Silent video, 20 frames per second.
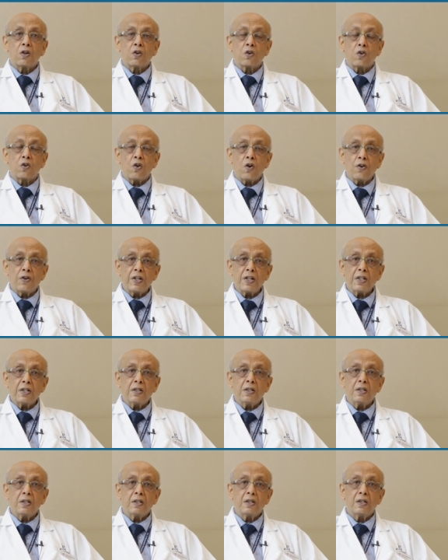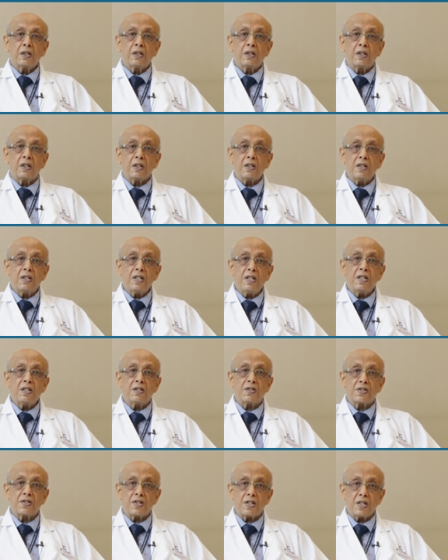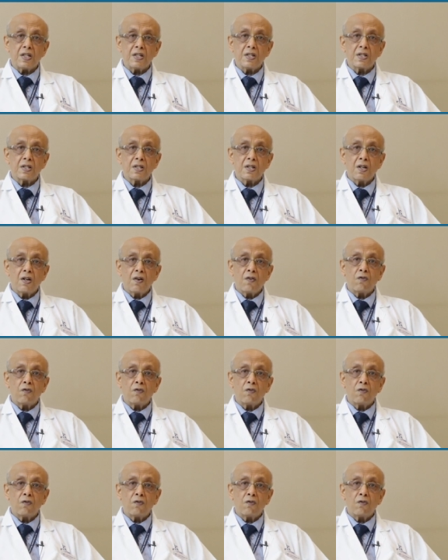chronic kidney disease